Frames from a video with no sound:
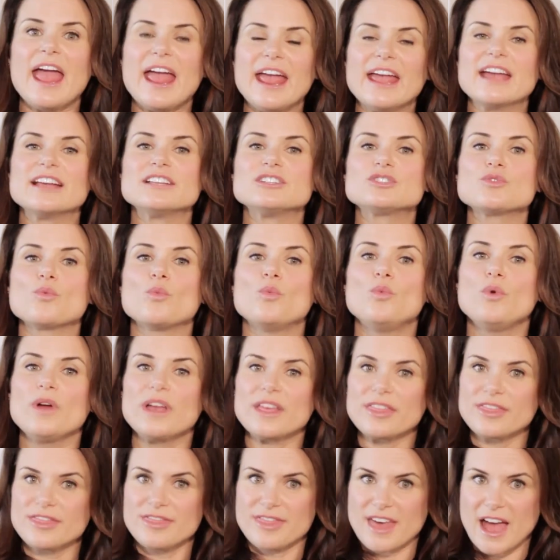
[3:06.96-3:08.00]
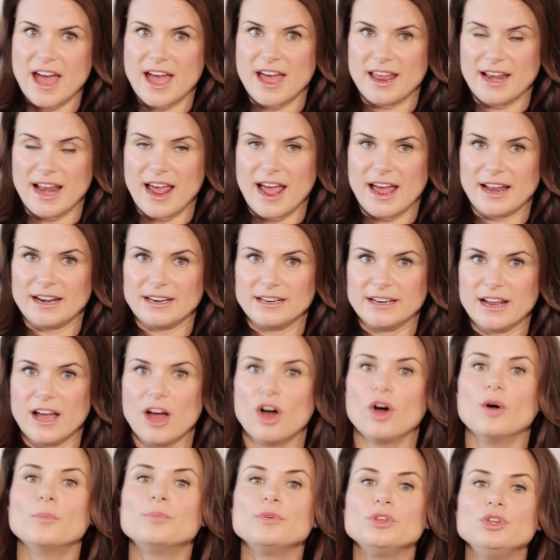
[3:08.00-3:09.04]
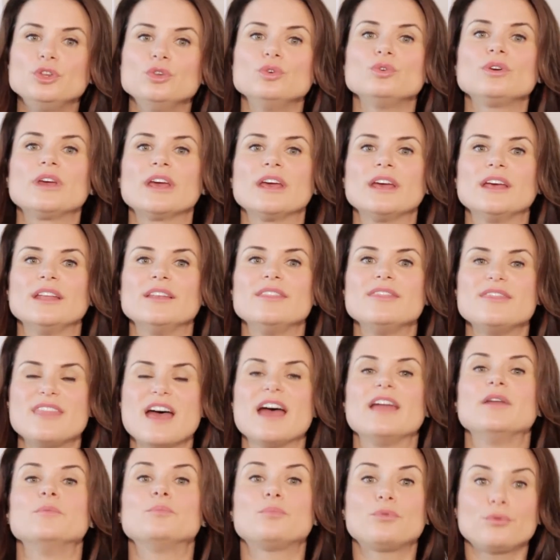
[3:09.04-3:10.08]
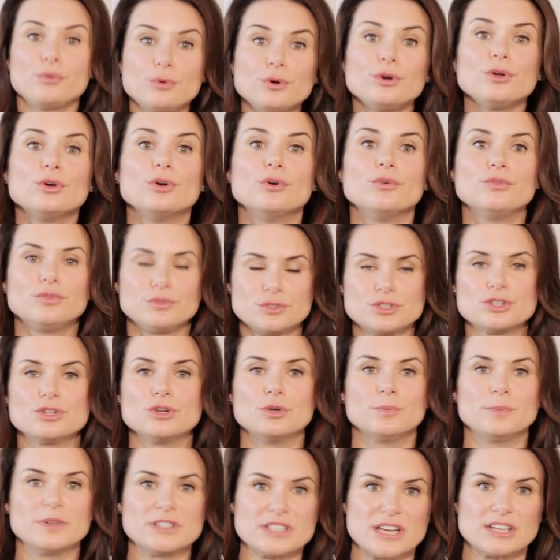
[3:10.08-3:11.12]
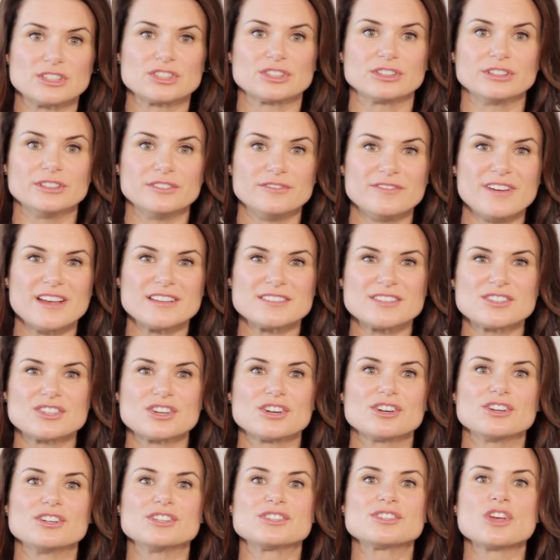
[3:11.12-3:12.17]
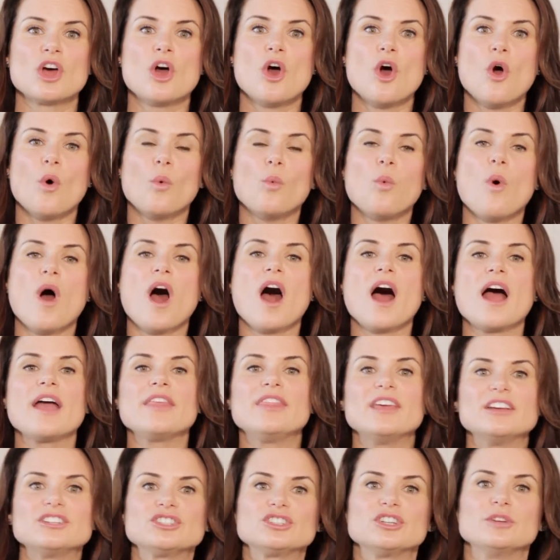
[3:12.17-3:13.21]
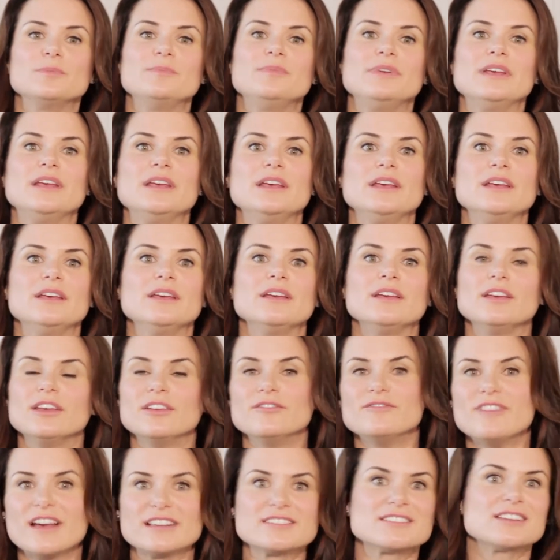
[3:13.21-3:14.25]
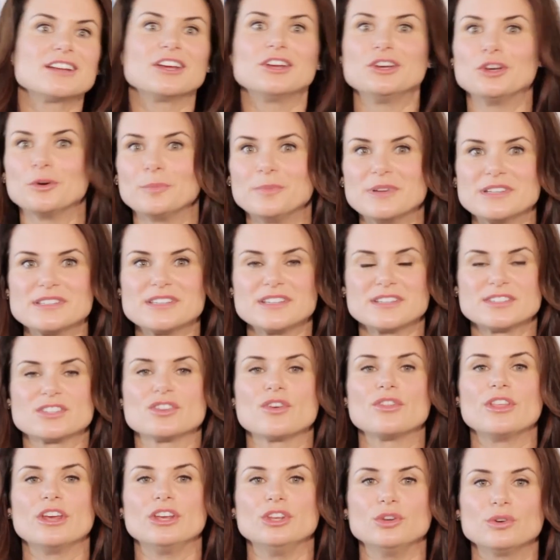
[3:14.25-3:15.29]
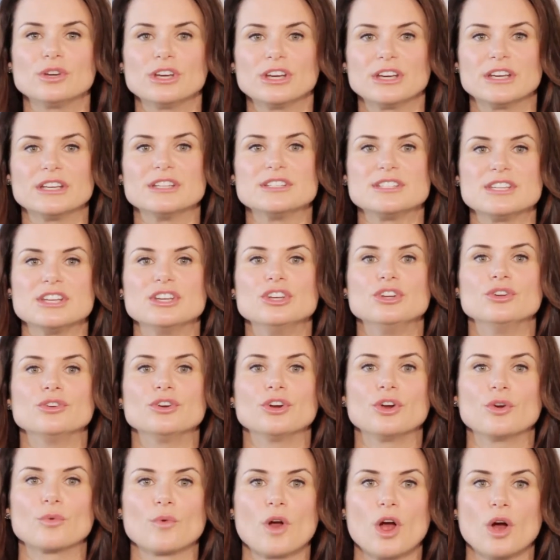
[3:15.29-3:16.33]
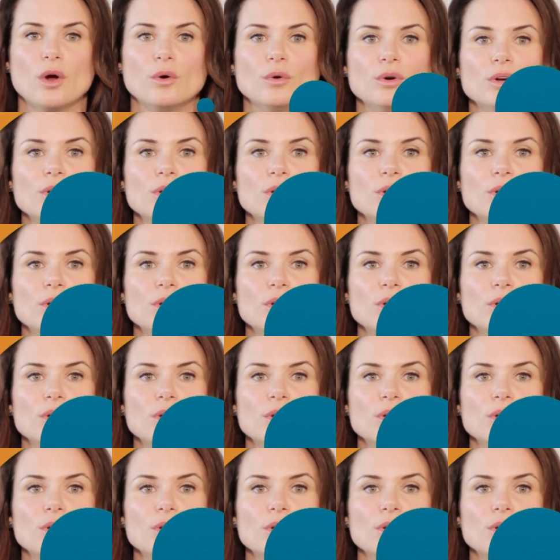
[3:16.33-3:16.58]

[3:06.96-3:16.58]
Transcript: and with that added help, you can then prove to potential investors why they should be investing in your business so that you can continue to grow.